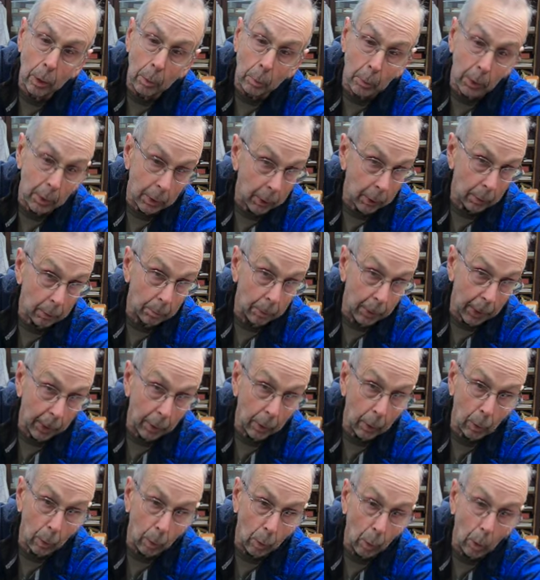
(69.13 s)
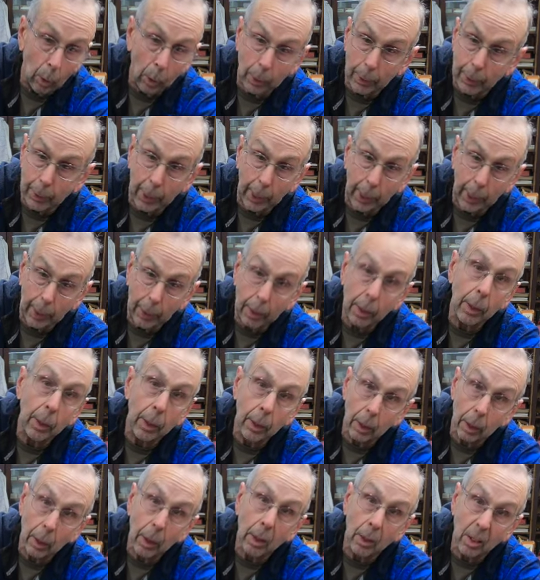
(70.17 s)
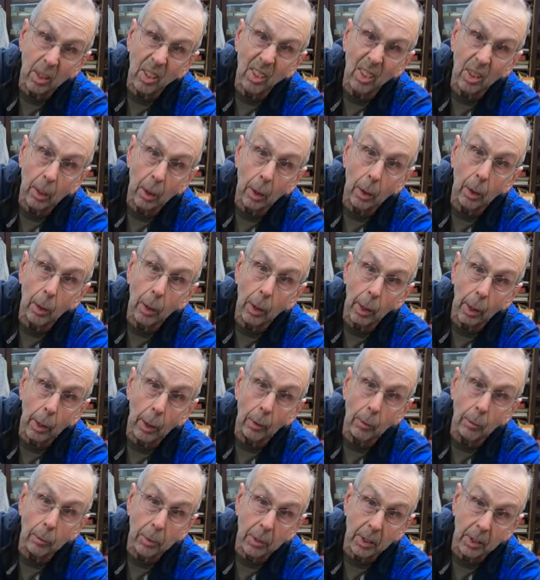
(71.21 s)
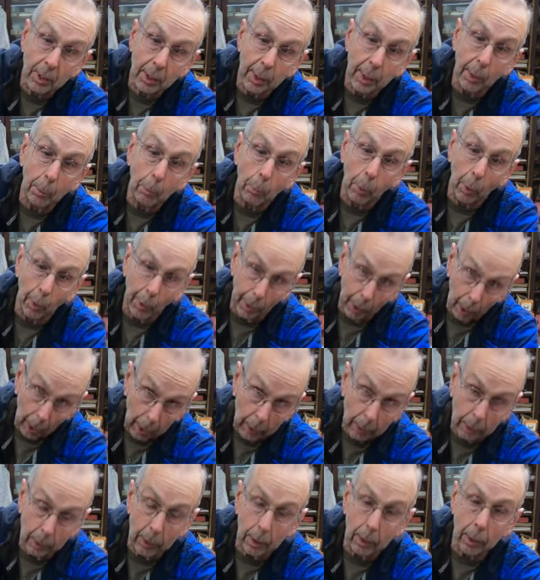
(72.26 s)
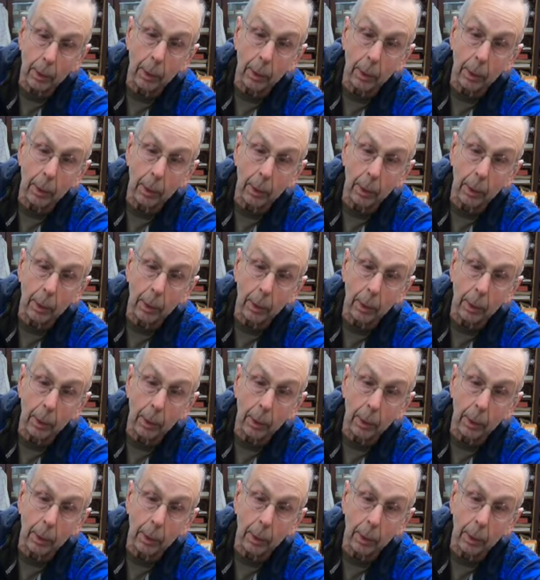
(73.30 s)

much bigger hole than that to get and still have the same production.